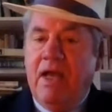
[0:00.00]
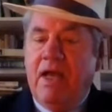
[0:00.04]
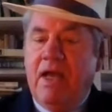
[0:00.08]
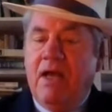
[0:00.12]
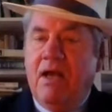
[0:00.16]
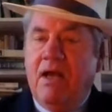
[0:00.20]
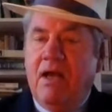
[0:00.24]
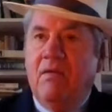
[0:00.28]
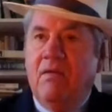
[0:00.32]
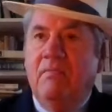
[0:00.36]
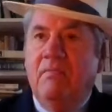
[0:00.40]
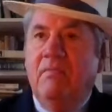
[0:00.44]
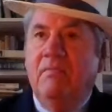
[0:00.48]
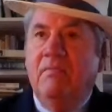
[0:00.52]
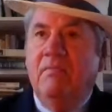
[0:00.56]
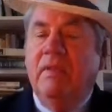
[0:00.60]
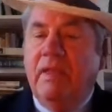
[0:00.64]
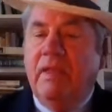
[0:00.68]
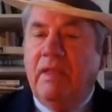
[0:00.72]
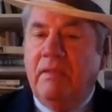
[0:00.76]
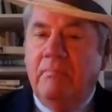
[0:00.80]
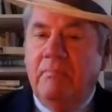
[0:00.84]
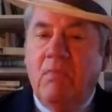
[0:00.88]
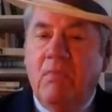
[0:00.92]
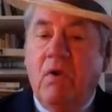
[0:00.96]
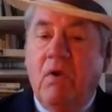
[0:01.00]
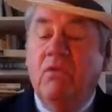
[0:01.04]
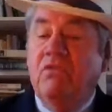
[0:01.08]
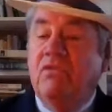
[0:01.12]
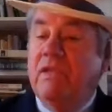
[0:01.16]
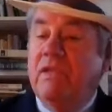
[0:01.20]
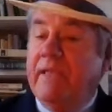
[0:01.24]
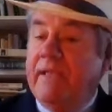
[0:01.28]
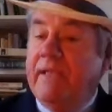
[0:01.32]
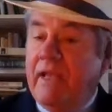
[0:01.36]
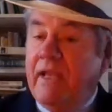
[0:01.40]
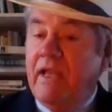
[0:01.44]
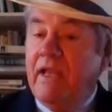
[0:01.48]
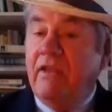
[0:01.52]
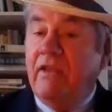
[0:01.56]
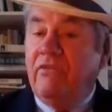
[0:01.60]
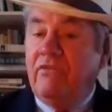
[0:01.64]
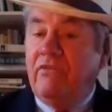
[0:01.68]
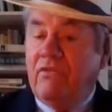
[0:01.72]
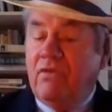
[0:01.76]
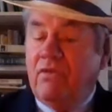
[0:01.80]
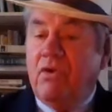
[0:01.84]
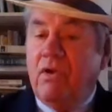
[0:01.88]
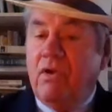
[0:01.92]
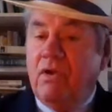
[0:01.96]
um, mostly in a
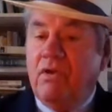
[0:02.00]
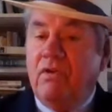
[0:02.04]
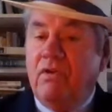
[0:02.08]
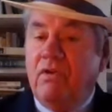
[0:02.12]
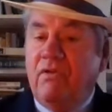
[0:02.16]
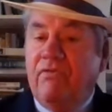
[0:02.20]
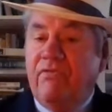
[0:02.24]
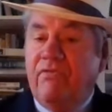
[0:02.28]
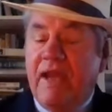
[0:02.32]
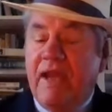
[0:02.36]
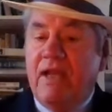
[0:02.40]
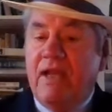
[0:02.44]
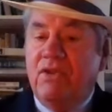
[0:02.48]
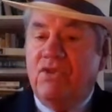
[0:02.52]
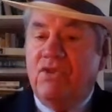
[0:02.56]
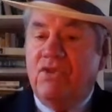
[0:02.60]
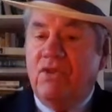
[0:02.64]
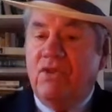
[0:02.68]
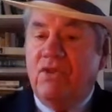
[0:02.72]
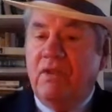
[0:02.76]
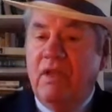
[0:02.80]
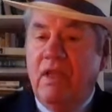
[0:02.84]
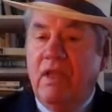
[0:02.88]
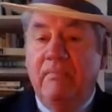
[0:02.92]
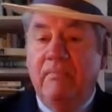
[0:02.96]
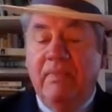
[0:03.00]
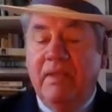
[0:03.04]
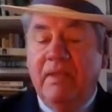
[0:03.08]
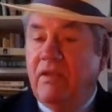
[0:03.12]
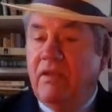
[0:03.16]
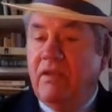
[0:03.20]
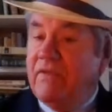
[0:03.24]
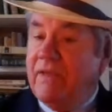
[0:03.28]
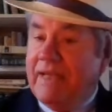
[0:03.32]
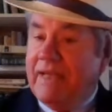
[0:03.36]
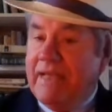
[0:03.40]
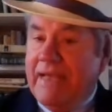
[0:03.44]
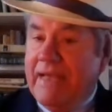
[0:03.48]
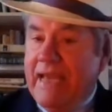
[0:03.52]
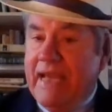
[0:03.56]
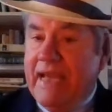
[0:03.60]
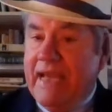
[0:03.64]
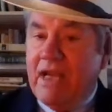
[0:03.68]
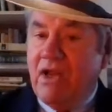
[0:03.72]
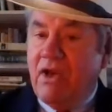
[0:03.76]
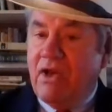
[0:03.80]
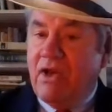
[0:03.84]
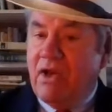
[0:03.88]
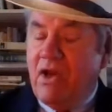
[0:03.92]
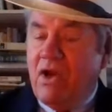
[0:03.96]
historical fashion, because I can't
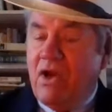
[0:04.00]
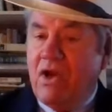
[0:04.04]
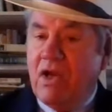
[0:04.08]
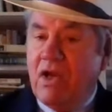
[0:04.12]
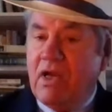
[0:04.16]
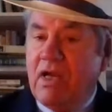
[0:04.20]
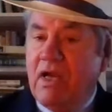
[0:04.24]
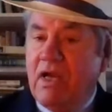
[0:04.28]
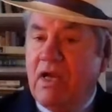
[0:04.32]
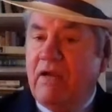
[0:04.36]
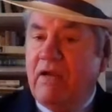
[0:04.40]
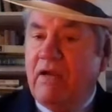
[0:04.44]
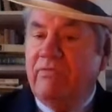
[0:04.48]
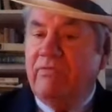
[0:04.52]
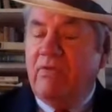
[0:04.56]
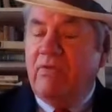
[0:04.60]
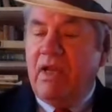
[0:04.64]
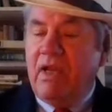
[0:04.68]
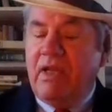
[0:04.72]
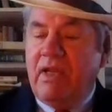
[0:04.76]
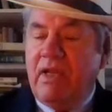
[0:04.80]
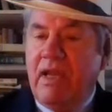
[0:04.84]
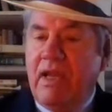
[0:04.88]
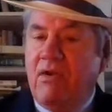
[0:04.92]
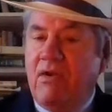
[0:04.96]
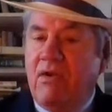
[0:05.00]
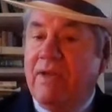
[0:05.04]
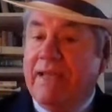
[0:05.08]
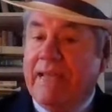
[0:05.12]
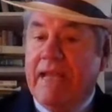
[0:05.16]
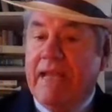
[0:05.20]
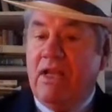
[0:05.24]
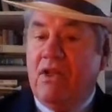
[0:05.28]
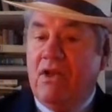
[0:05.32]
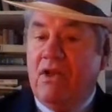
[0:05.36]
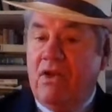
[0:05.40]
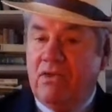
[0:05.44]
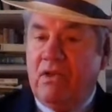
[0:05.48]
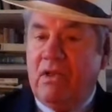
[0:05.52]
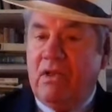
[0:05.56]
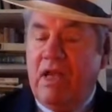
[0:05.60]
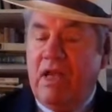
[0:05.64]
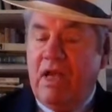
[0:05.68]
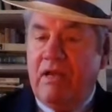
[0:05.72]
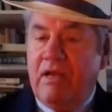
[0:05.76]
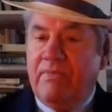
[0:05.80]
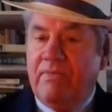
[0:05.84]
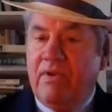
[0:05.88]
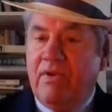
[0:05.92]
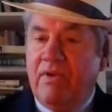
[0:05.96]
go to archives right now. I can't go to
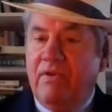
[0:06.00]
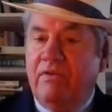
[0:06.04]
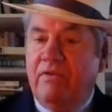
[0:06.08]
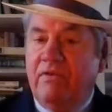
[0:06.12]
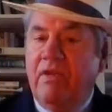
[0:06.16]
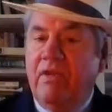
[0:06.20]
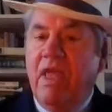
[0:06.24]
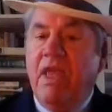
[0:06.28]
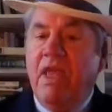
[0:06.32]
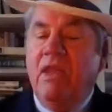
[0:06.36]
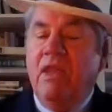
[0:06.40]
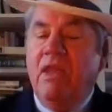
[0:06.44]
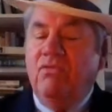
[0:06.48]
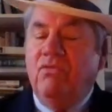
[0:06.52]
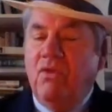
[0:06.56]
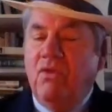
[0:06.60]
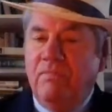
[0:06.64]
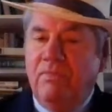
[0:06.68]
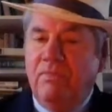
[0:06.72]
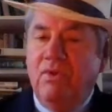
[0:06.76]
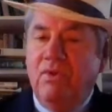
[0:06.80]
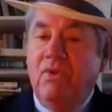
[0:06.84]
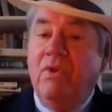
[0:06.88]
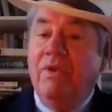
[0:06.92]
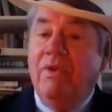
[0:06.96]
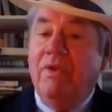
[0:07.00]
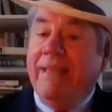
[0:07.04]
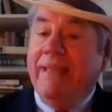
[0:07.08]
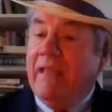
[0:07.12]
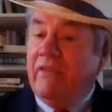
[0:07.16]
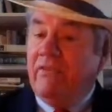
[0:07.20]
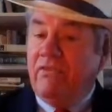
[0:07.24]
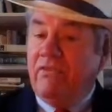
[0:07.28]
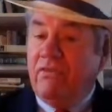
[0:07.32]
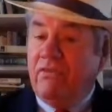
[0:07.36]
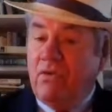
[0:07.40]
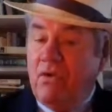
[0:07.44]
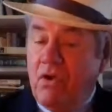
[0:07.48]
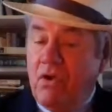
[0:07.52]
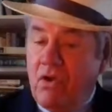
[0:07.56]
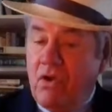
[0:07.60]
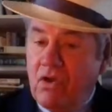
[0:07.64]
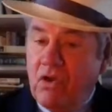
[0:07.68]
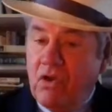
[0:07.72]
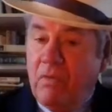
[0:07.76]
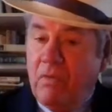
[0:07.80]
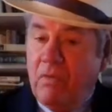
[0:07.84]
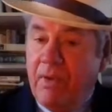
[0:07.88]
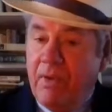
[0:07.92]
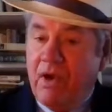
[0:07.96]
libraries. So I'm doing the
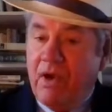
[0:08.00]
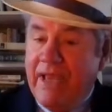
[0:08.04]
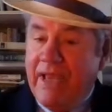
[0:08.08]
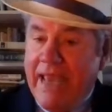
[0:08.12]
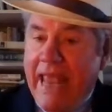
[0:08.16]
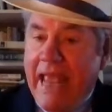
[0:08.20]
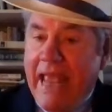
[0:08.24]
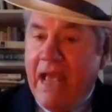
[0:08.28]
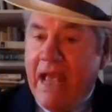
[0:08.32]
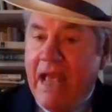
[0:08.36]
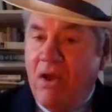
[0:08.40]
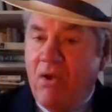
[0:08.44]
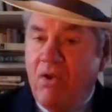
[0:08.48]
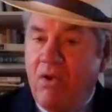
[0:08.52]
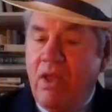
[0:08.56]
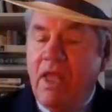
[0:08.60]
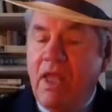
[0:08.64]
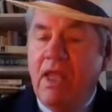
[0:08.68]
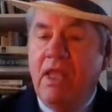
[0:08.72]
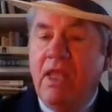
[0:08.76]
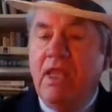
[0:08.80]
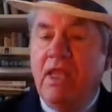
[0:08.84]
historical part now.